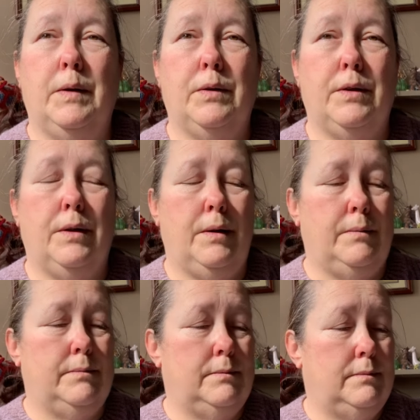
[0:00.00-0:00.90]

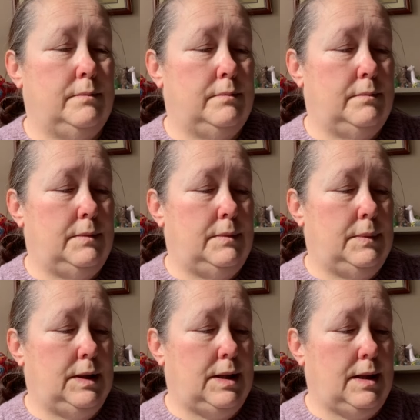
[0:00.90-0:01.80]

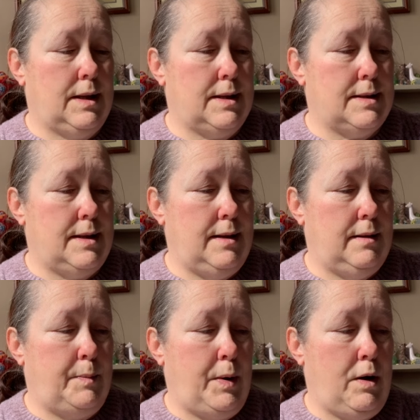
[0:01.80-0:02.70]
I think that's it.
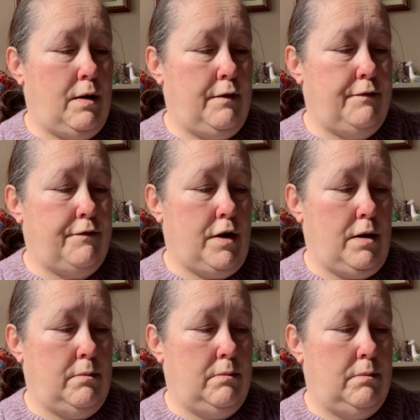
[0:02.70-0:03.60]
Apart
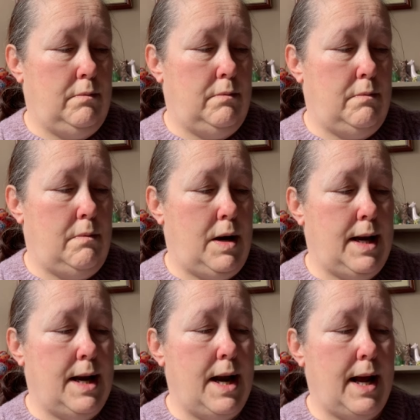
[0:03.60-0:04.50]
from my
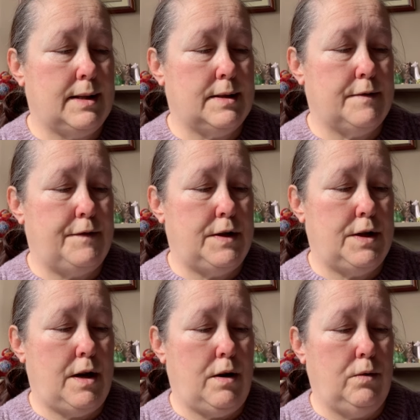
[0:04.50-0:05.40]
next
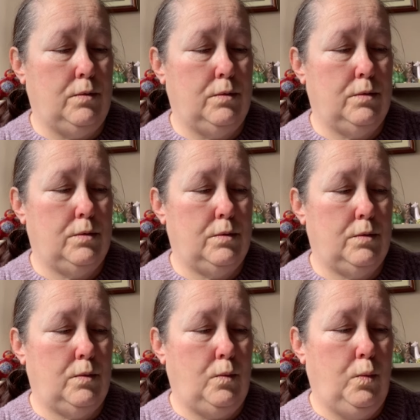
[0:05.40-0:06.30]
video
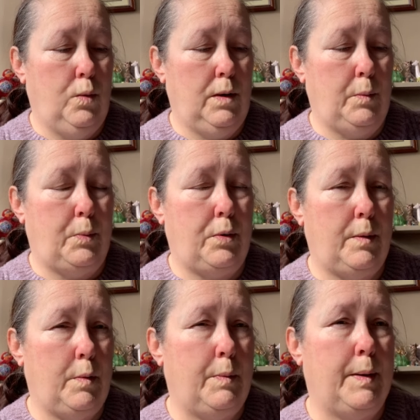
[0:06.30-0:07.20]
will
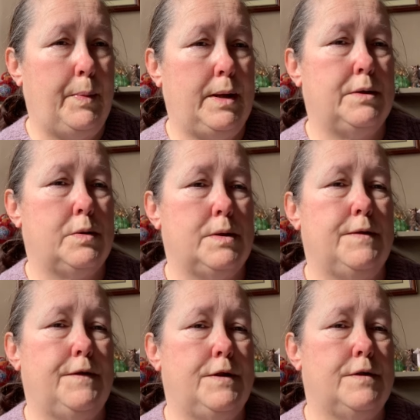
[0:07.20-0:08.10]
probably be the
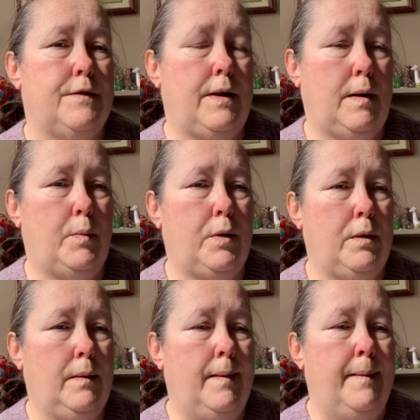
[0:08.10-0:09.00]
21st of April.
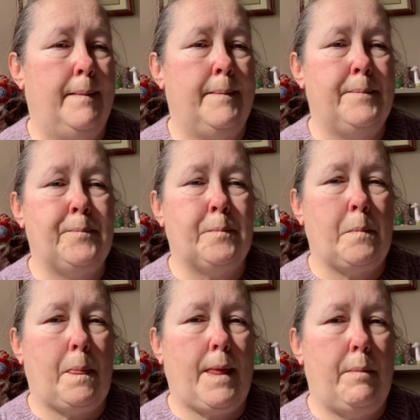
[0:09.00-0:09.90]

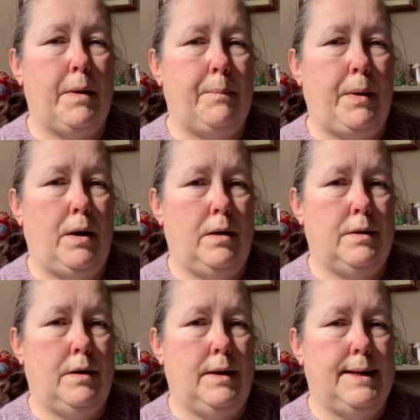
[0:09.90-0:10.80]
My
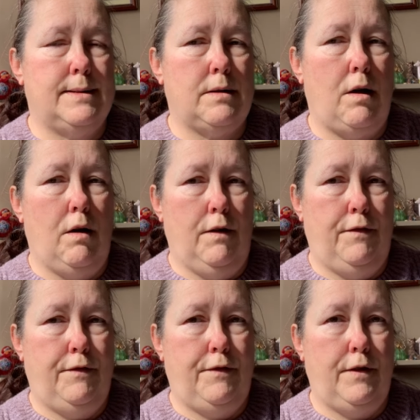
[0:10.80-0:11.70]
partner is
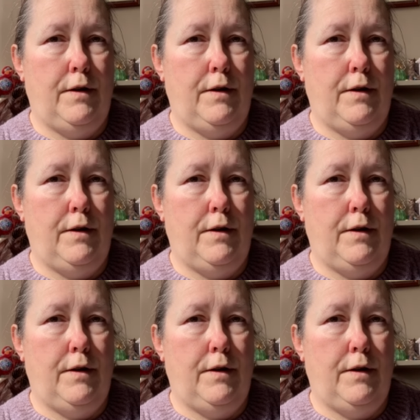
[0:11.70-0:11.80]
off